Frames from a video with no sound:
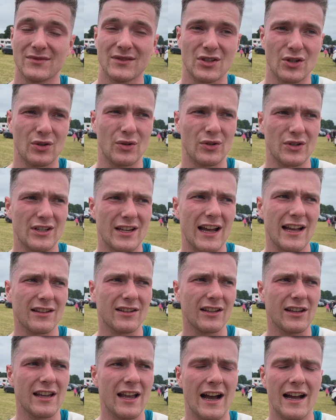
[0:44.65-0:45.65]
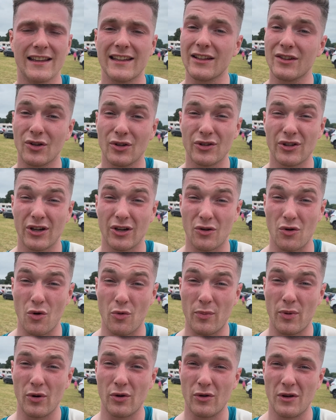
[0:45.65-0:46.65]
So sadly, I did order a
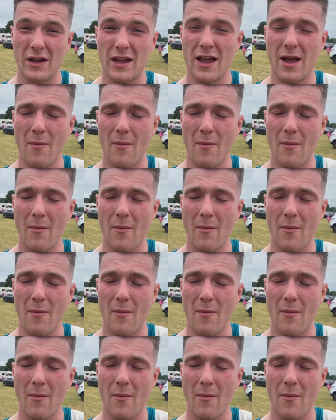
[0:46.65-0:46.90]
GoPro,